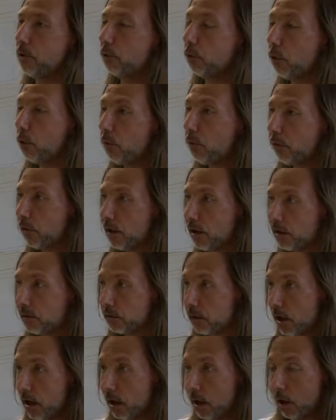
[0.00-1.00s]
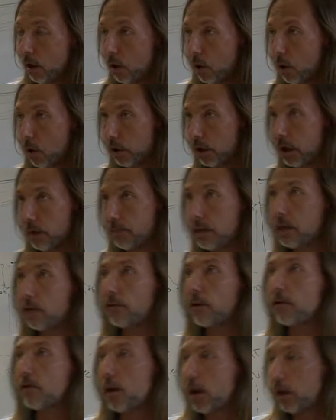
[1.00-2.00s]
The truth is, on an Amiga
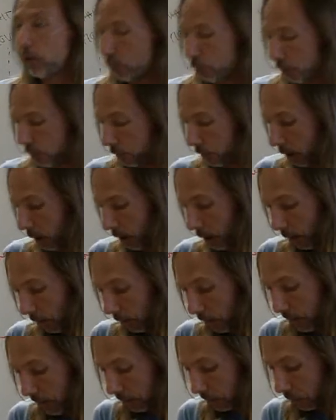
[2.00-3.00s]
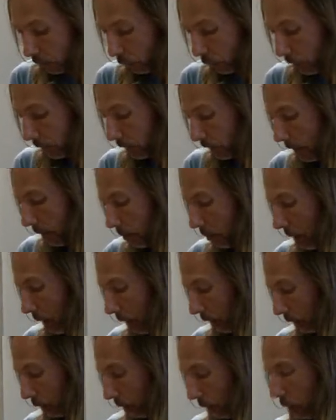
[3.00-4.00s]
500, this is on the same
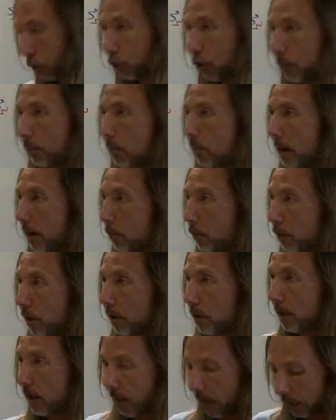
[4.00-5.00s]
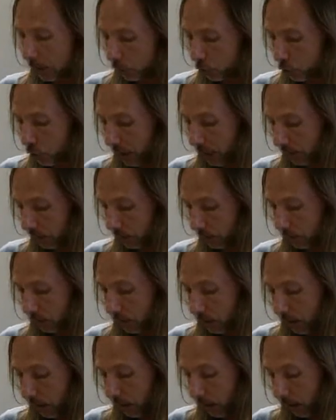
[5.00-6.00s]
bus of the chip memory. It's just
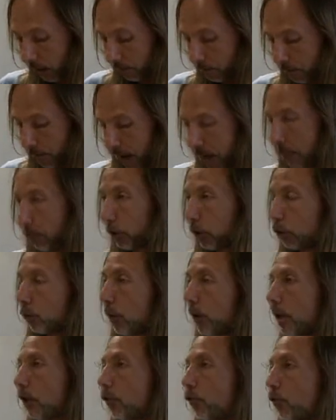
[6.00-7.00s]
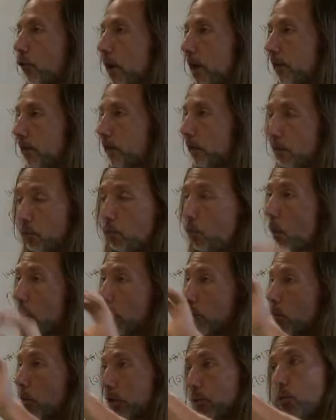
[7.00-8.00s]
mapped to an address that
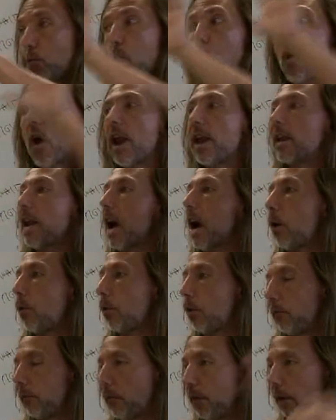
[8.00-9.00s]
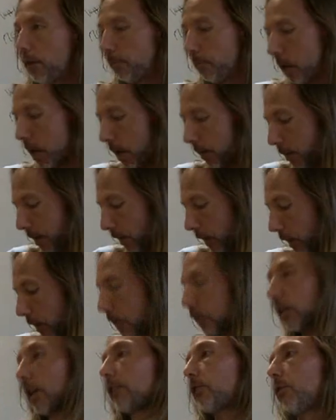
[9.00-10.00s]
was way out of the, basically
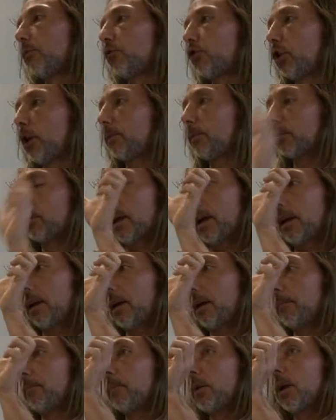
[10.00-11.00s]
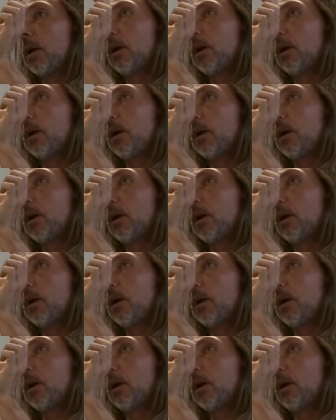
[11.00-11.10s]
these custom chips had a